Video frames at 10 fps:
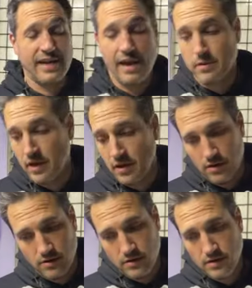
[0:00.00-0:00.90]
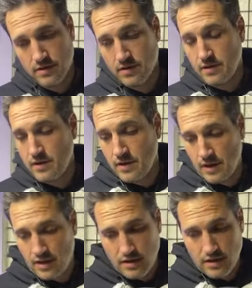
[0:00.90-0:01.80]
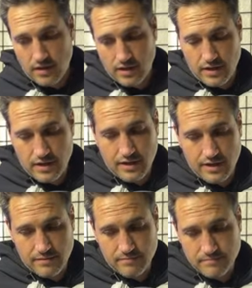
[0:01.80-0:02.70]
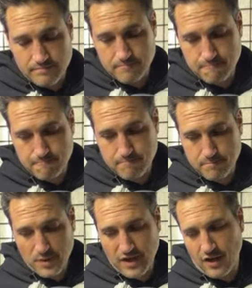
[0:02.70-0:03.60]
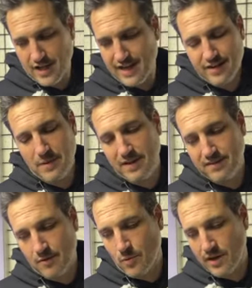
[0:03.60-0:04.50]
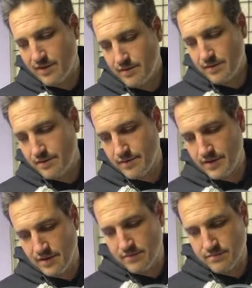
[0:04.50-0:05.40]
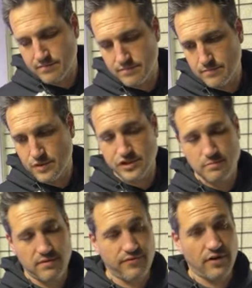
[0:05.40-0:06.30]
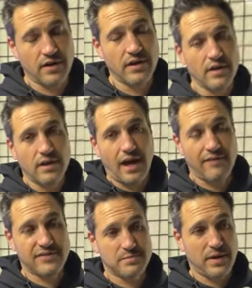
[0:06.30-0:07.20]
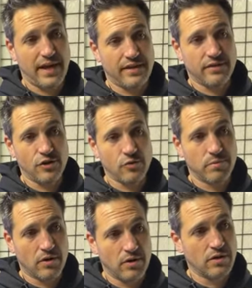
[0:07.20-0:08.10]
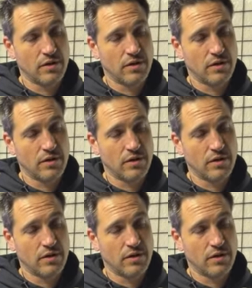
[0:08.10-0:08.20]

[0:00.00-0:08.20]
Tamco. Um, it all kind of depends on what, you know, what you prefer. I've sprayed U-POL